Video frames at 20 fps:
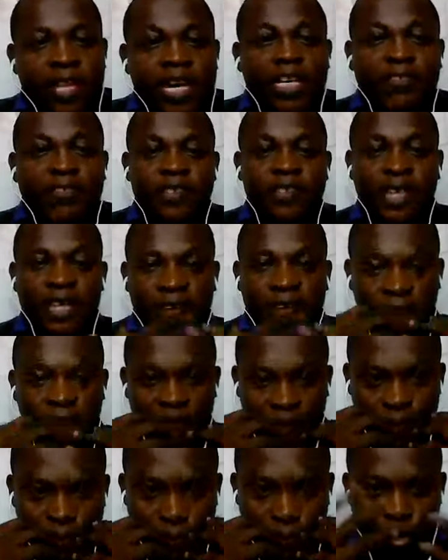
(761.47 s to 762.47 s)
Then,
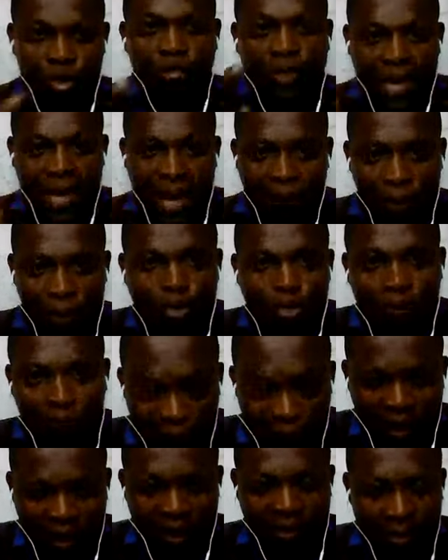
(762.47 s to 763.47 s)
if it blows up
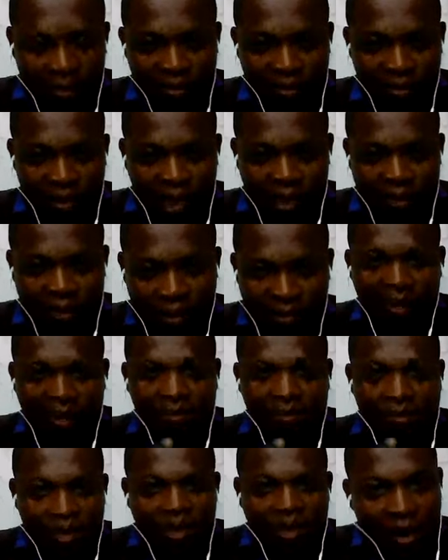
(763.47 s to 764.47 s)
in your face,
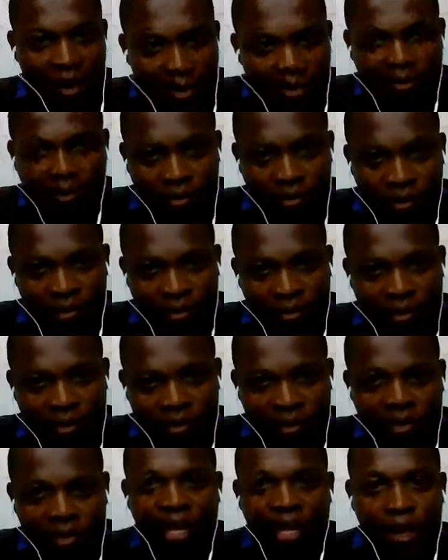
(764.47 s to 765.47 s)
accept the
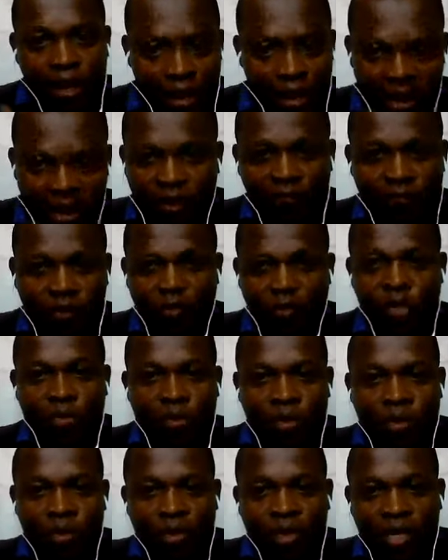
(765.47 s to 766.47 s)
consequences, learn
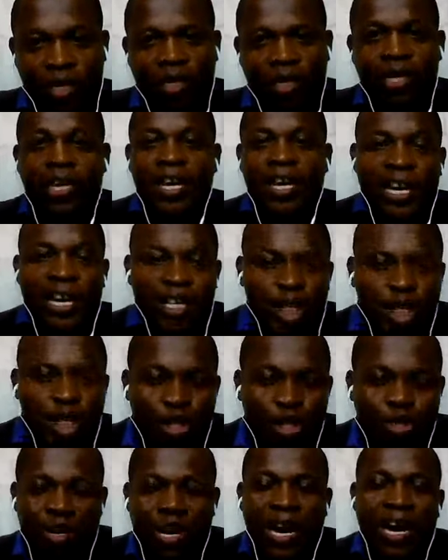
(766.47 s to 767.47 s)
from your mistake,
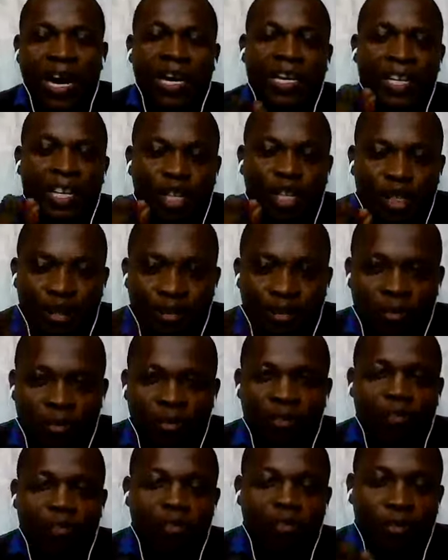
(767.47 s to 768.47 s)
and try
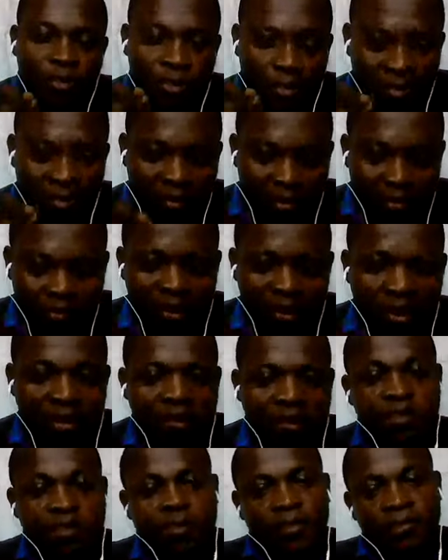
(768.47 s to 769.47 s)
not to
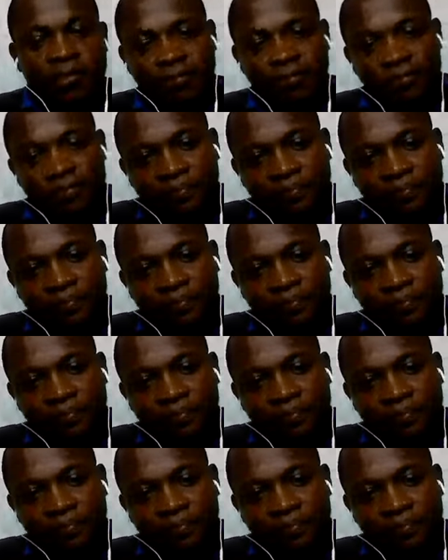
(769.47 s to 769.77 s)
repeat it.